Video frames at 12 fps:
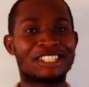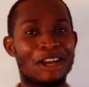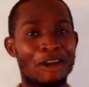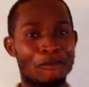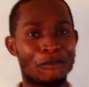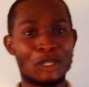
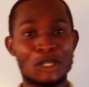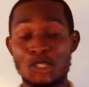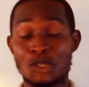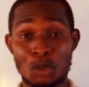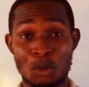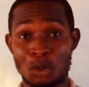our video
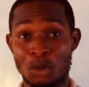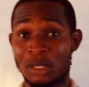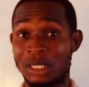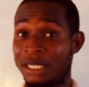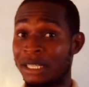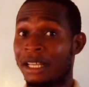to
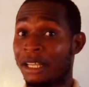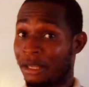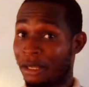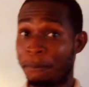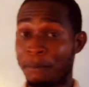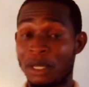
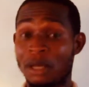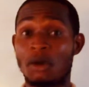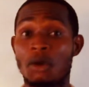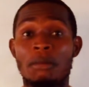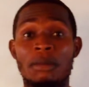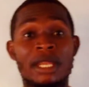the bigger
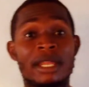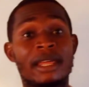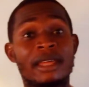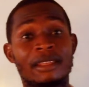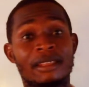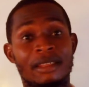
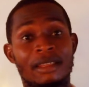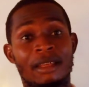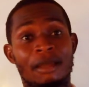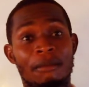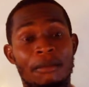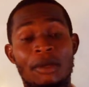community,
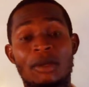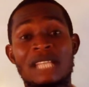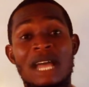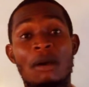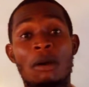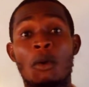because
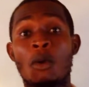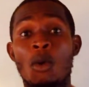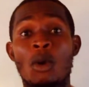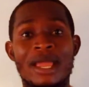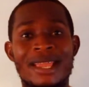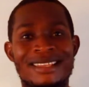our
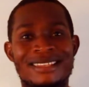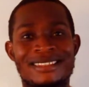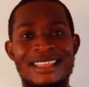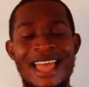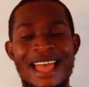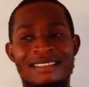goal is
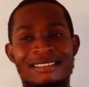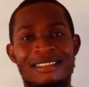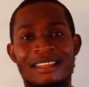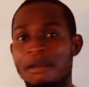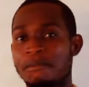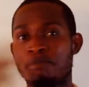that
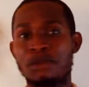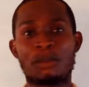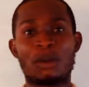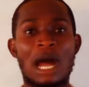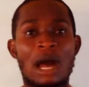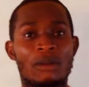
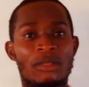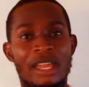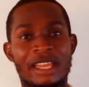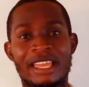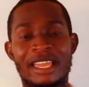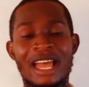people out
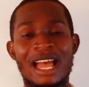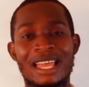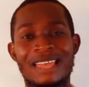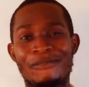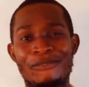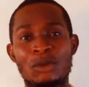there can
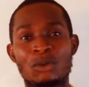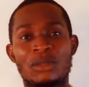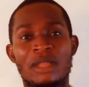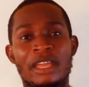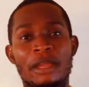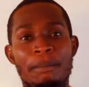feel
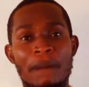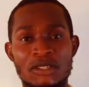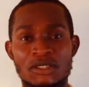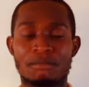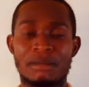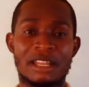the
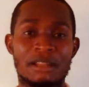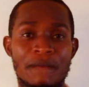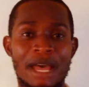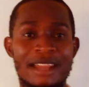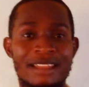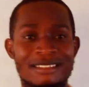impulse of
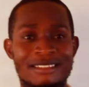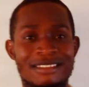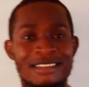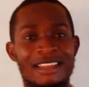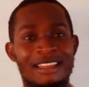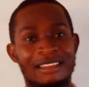
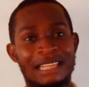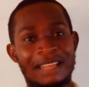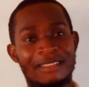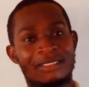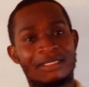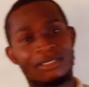mathematics,
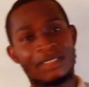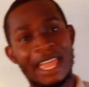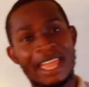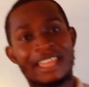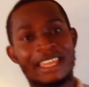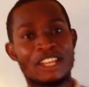that
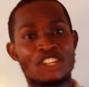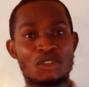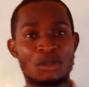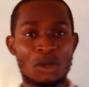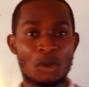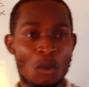they can
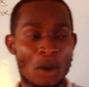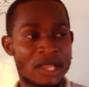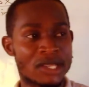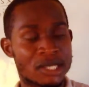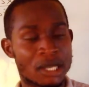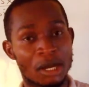join the
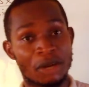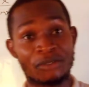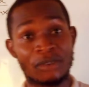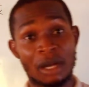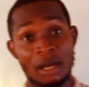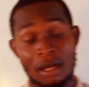quest
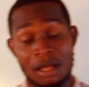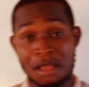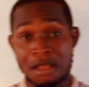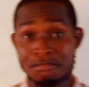of